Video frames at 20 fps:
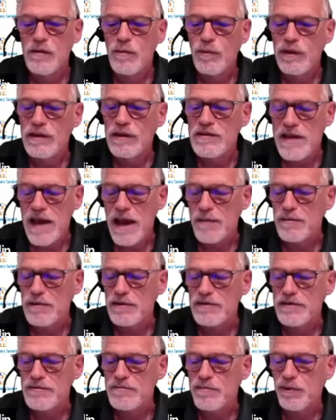When this
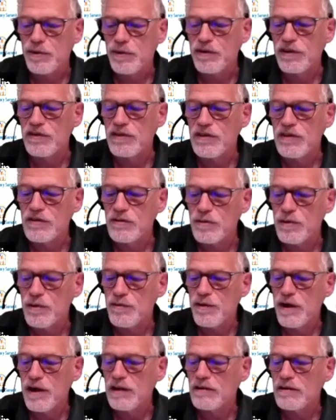happens, persistence will
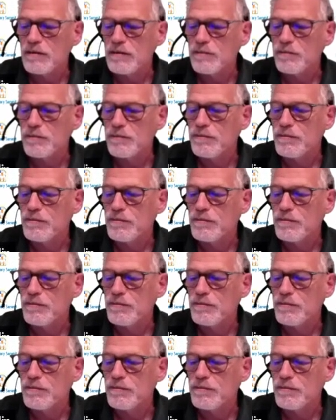follow.